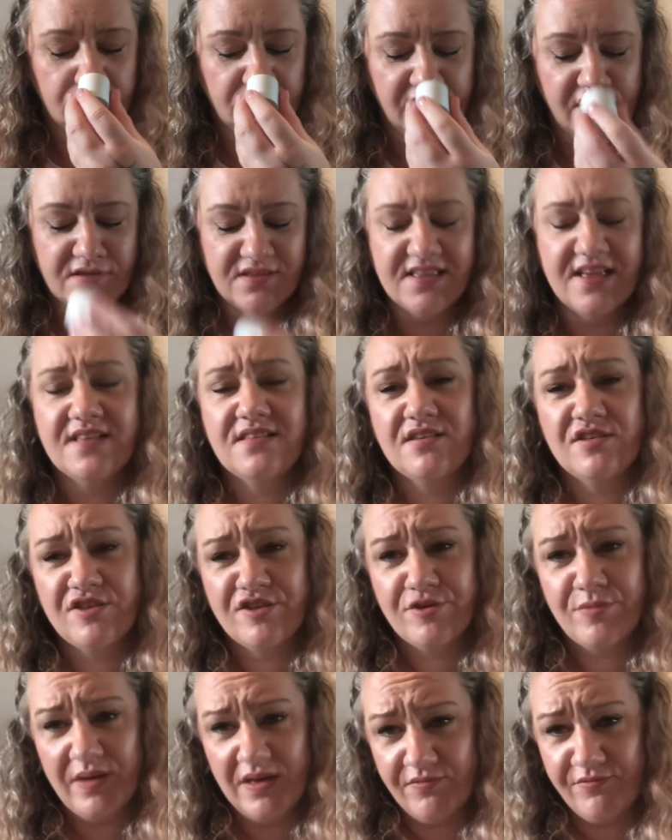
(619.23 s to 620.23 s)
It says it's
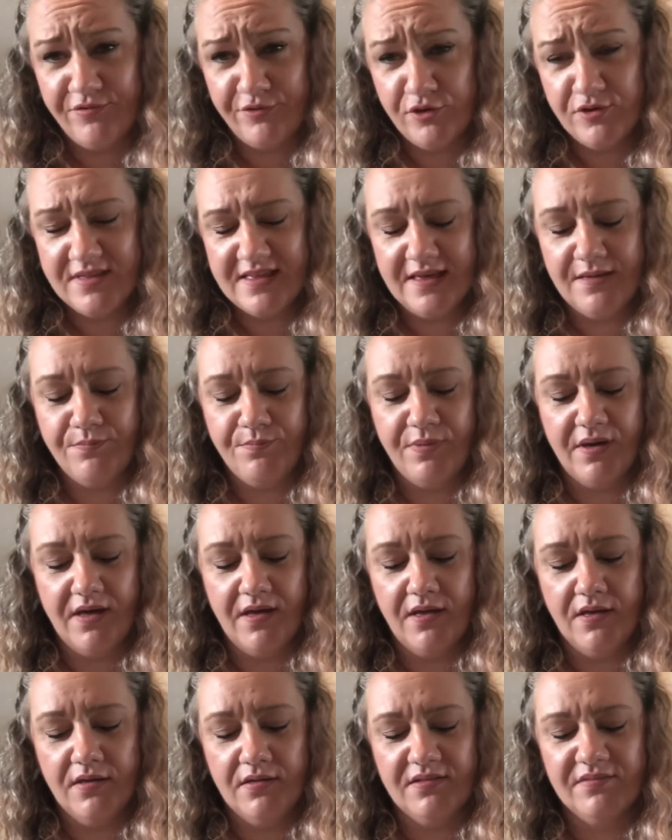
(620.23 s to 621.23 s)
sweet and fruity, but